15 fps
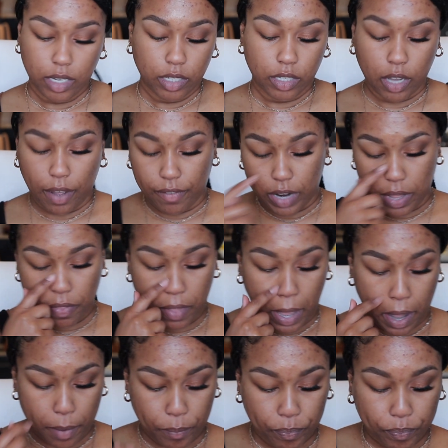So I've done
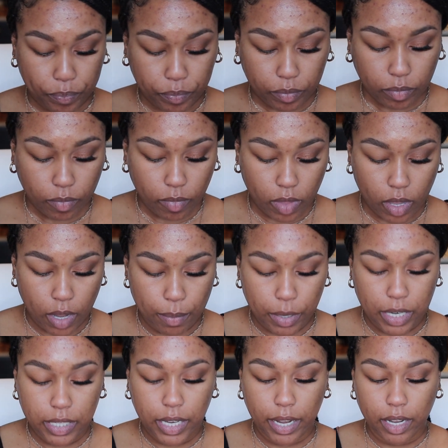that. I'm
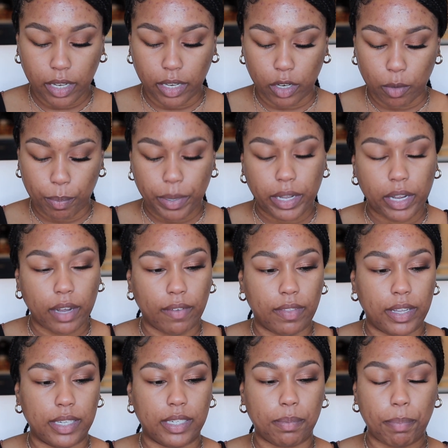going to take a little bit of
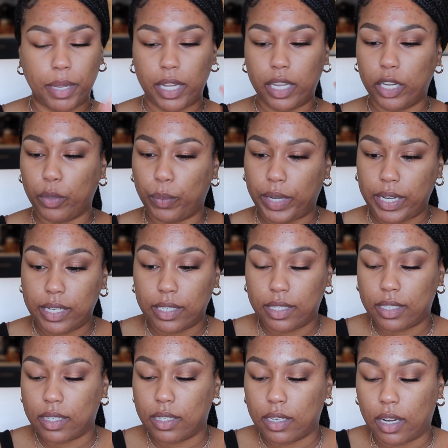this
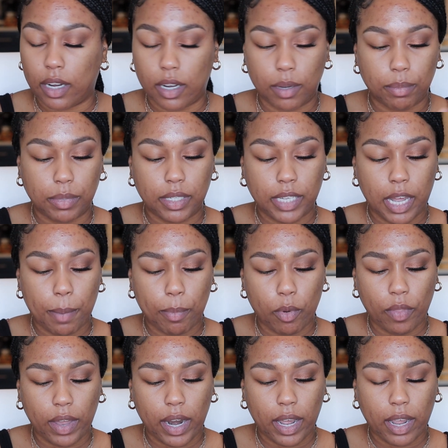Louise sample
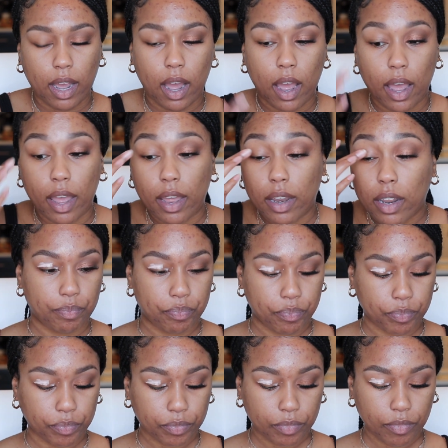that I got,
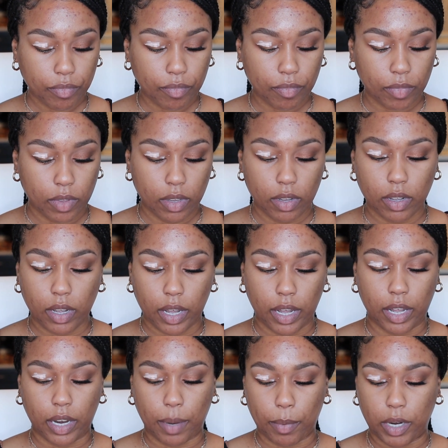
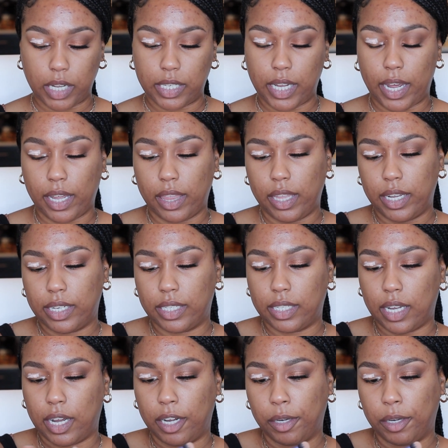and I'm going to take this